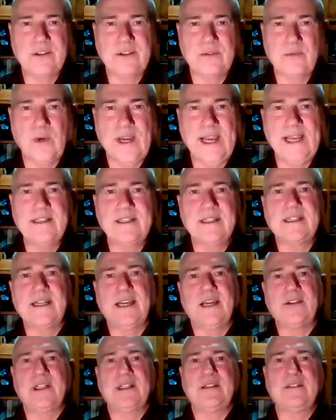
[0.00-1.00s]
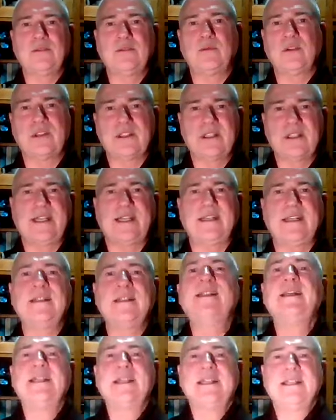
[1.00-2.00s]
on the way to counting towards 10,
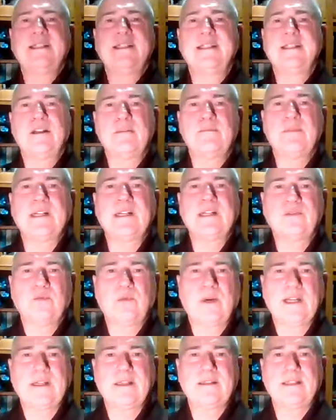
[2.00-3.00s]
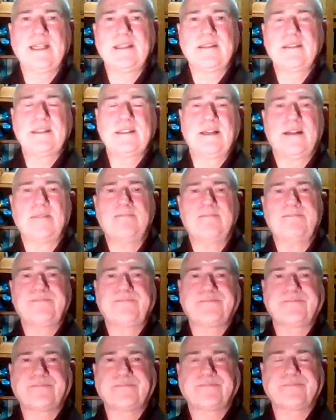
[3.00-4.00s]
then go back to one at that time.
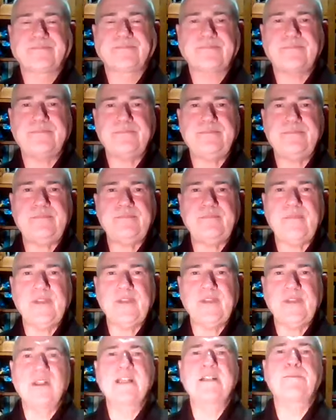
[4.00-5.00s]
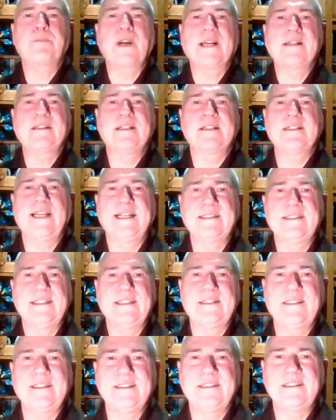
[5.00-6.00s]
So let's practice like
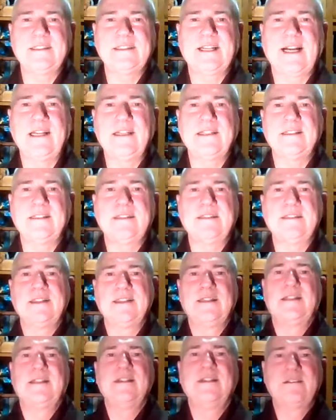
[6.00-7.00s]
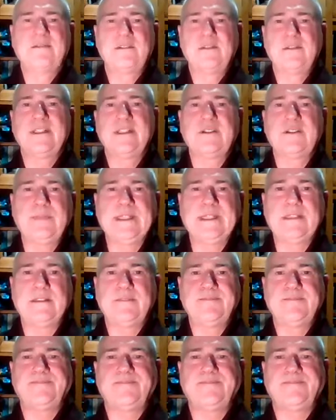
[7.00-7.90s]
this in silence for a little bit.